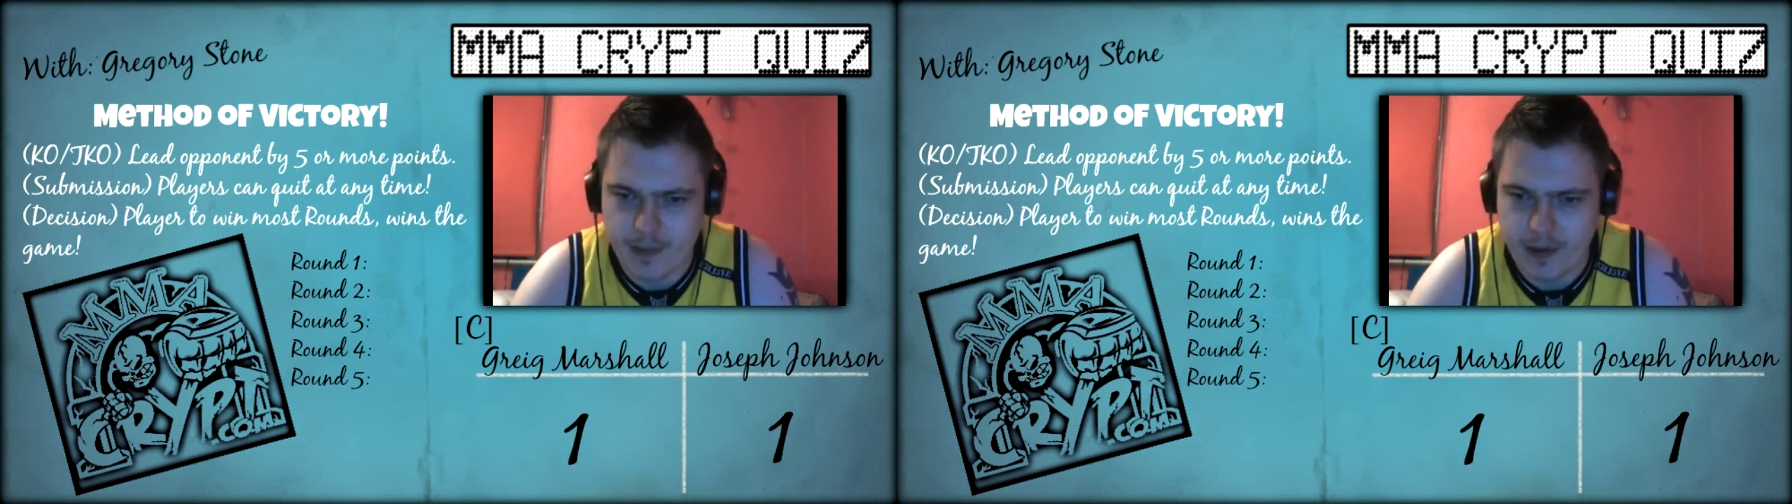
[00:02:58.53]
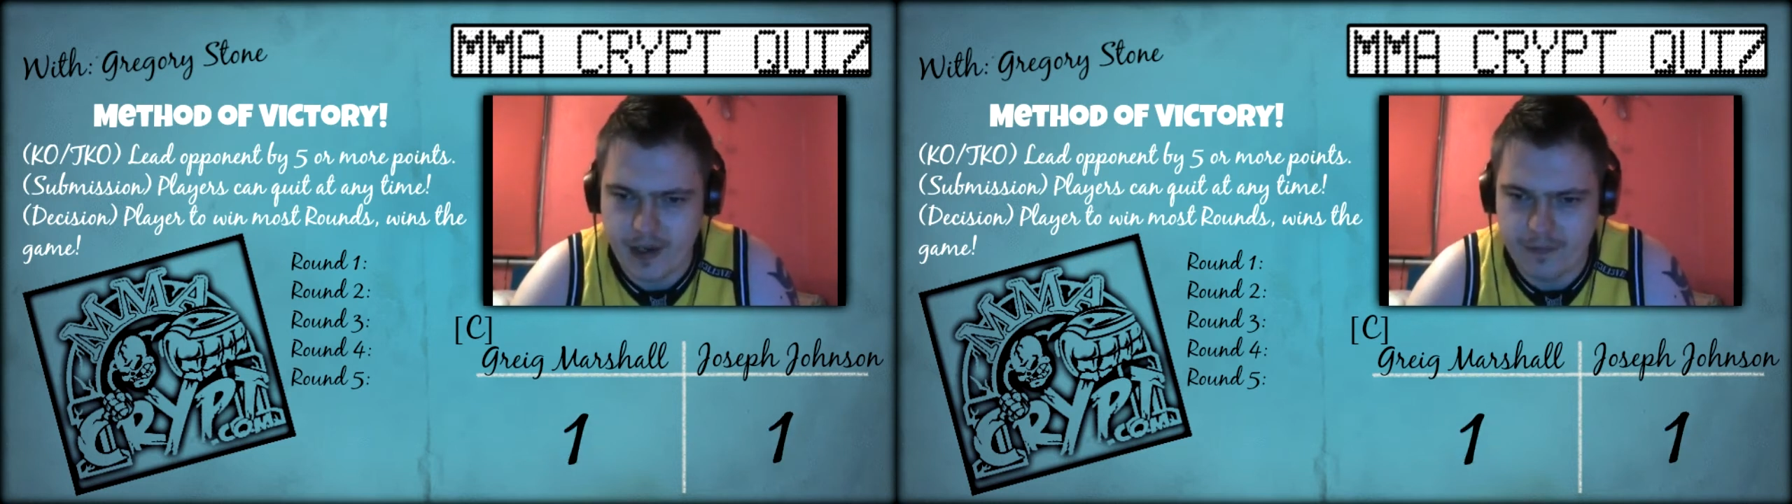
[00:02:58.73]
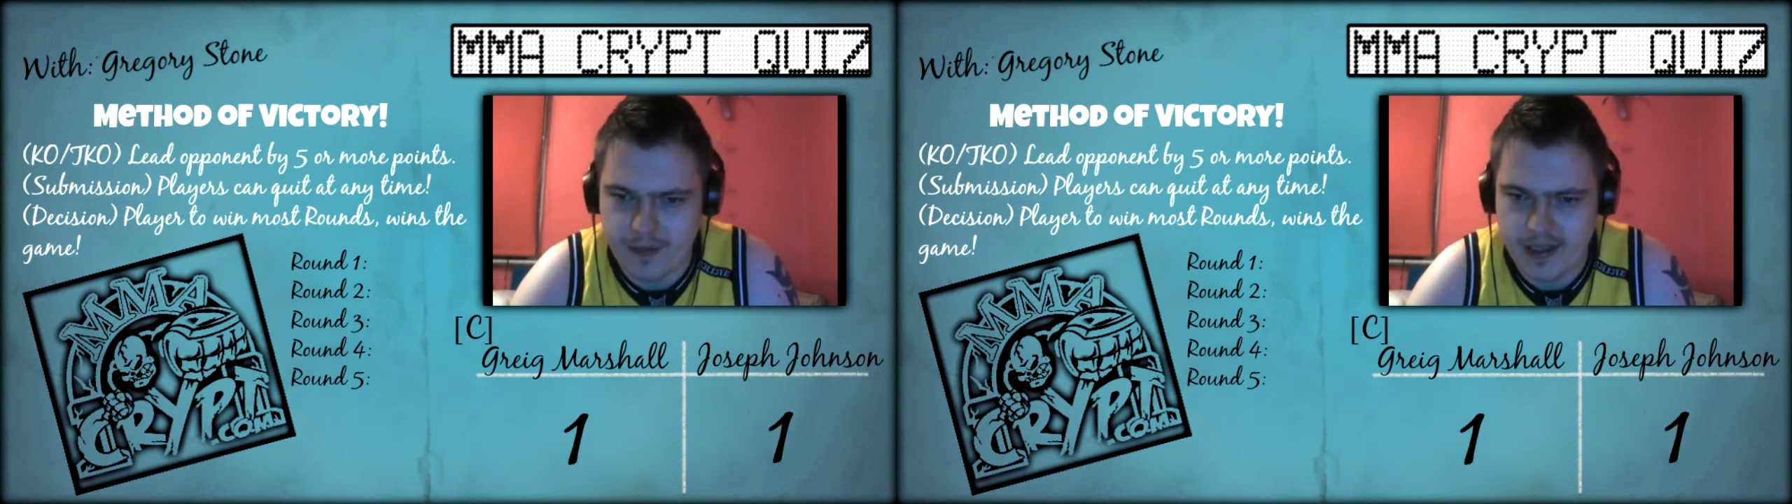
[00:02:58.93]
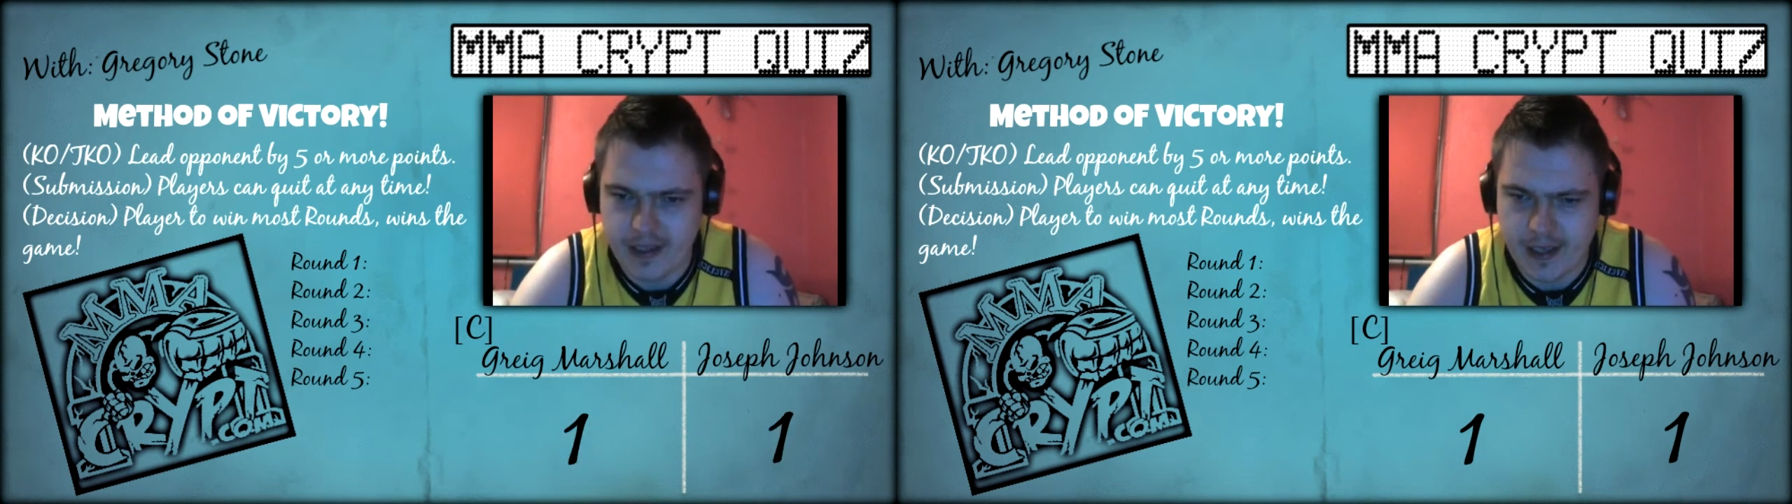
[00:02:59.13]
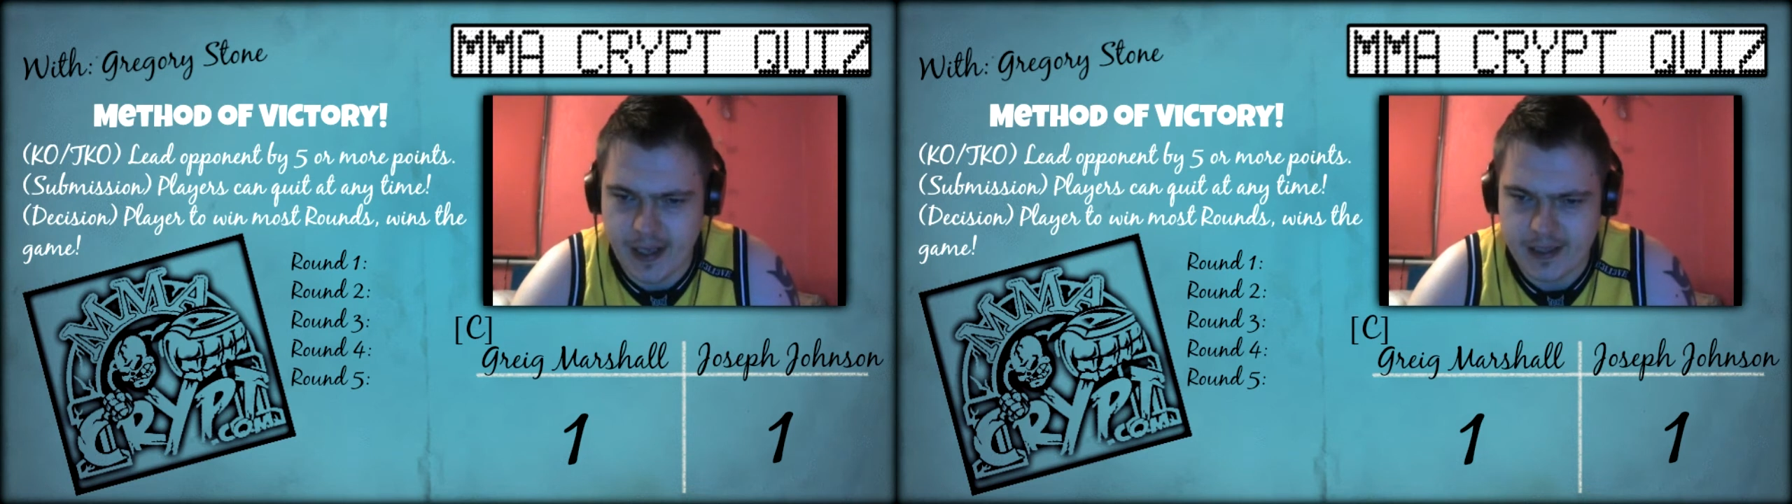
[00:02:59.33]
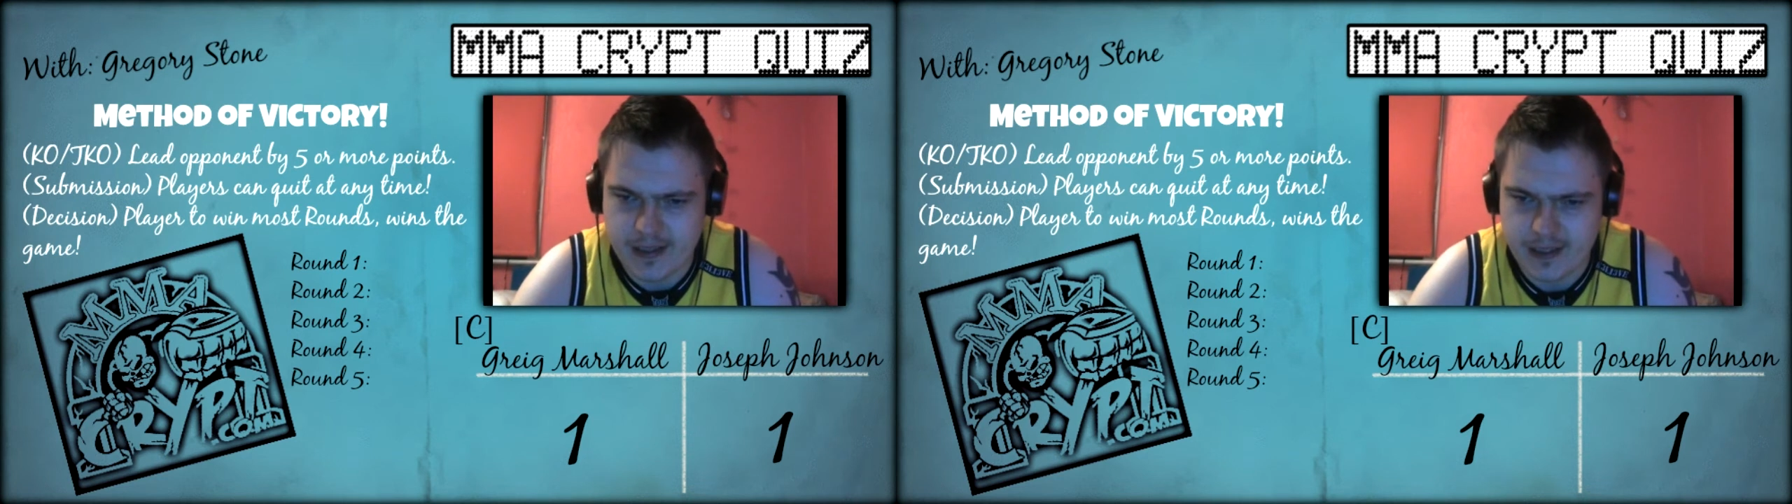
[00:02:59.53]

out with that flying knee, guys?